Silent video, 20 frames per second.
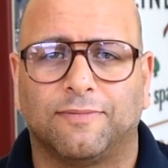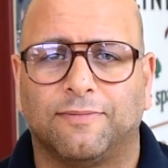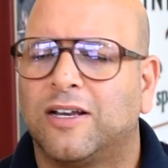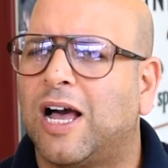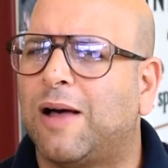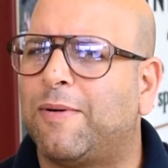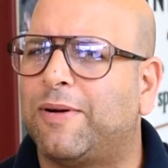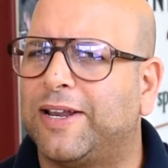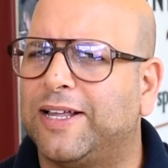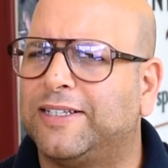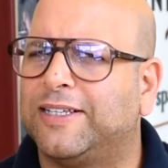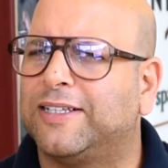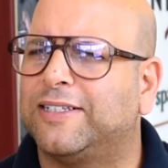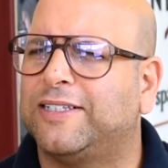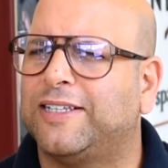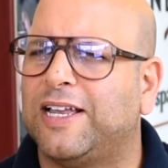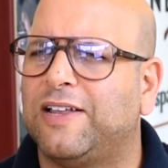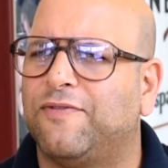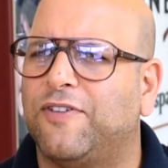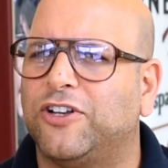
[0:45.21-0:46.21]
Come on into
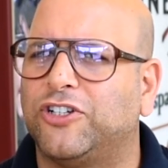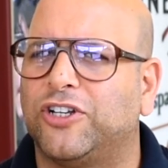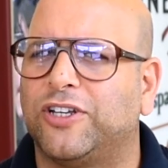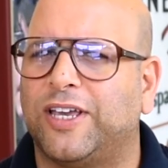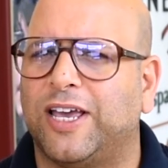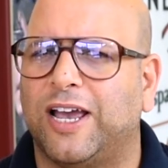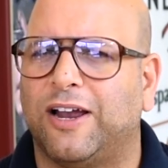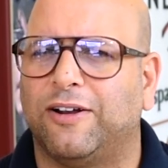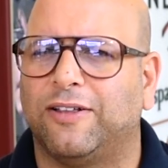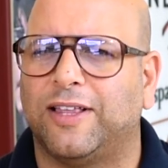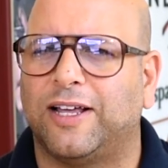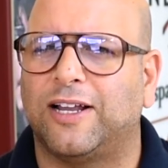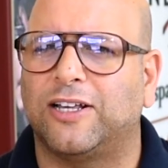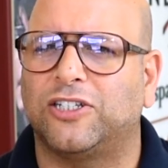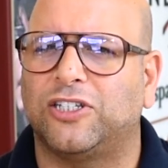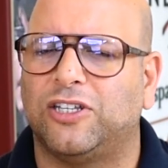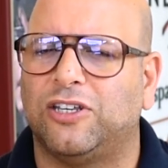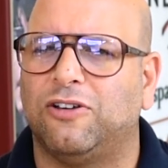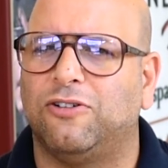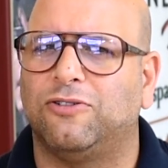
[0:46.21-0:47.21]
SEEN Vision Care and let
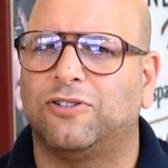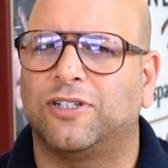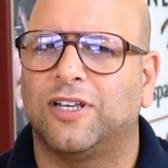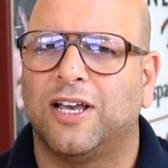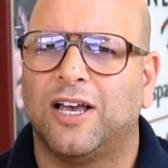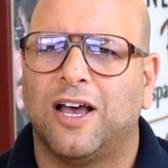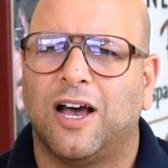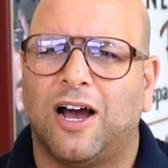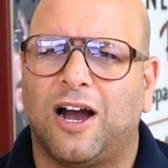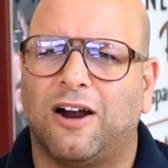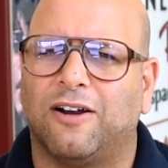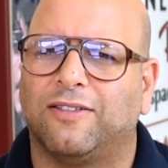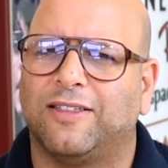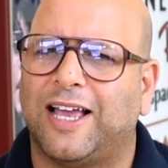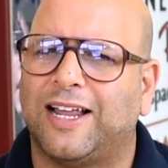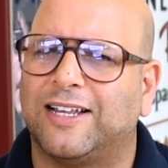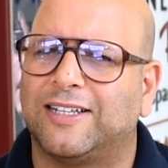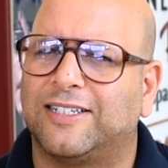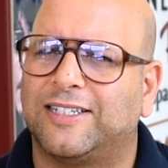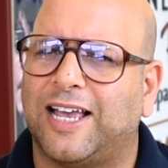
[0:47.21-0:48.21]
us use our
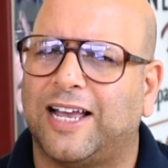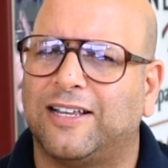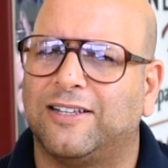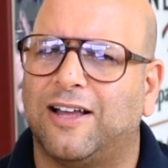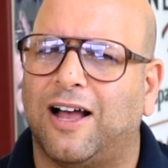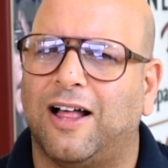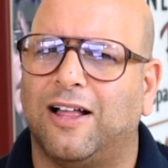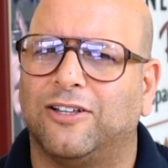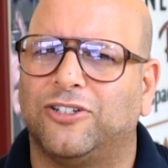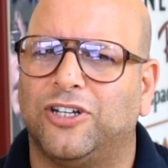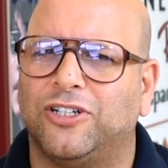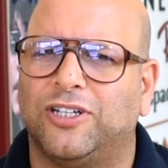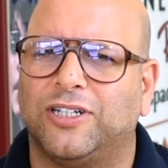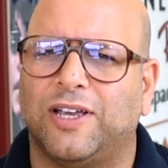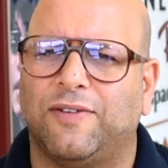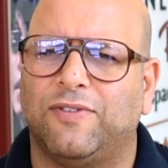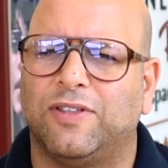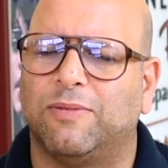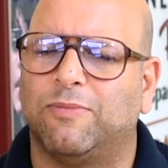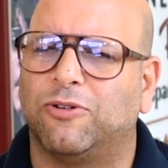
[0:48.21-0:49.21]
latest technology to
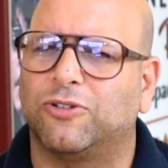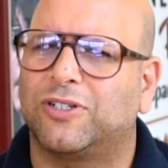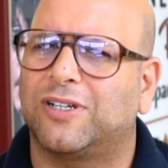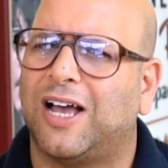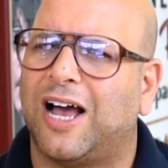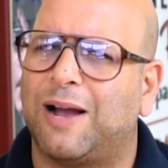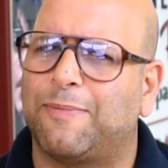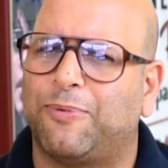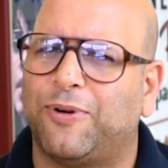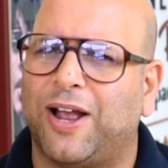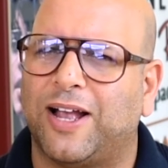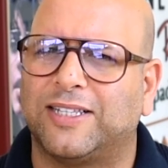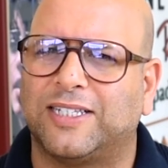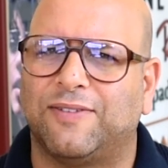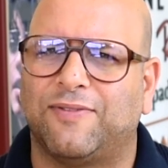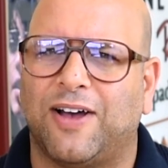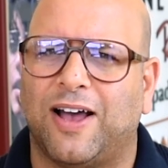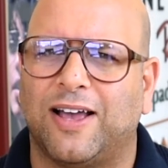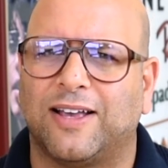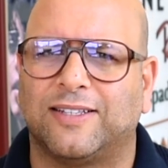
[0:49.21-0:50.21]
give you the most
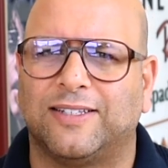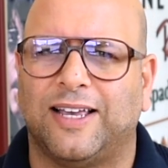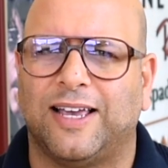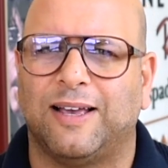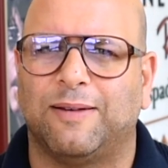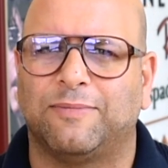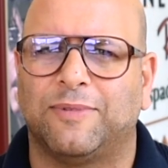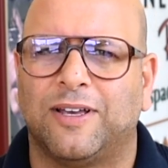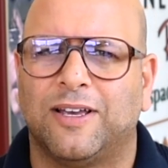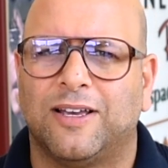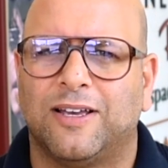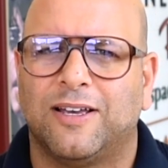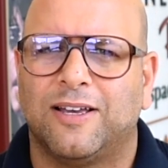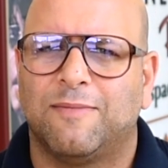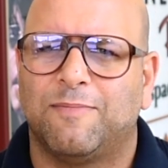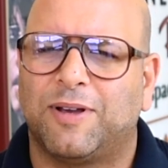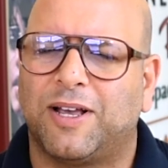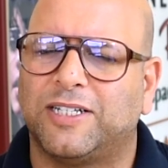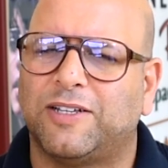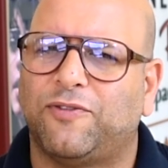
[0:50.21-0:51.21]
comprehensive eye exam,
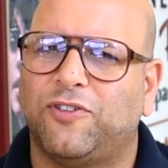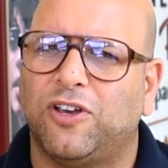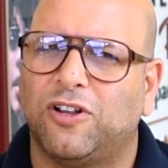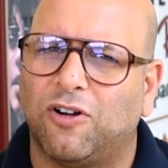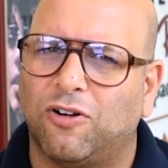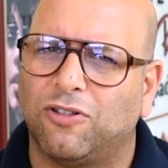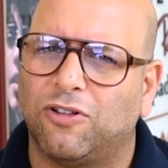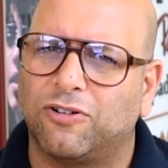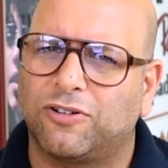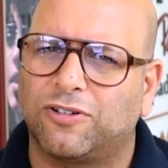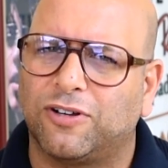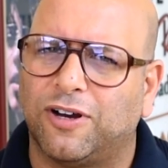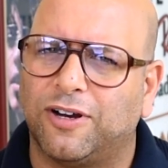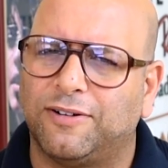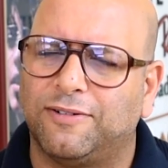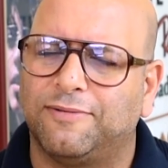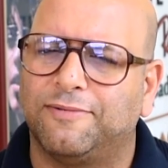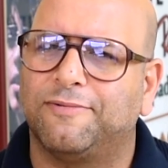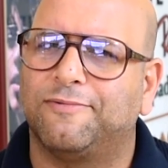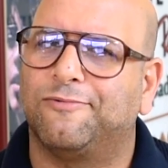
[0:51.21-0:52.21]
because if you don't look
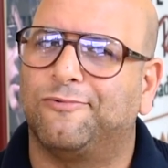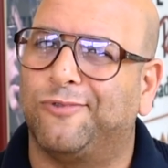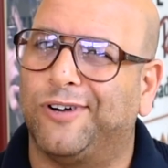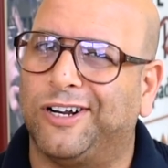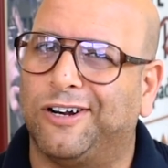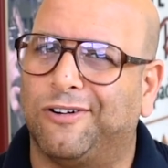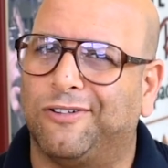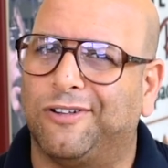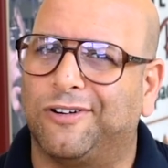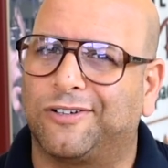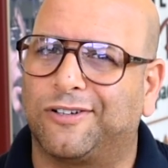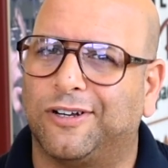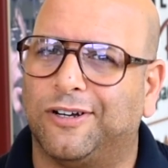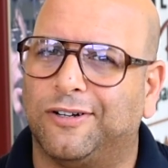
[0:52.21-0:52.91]
good, we don't look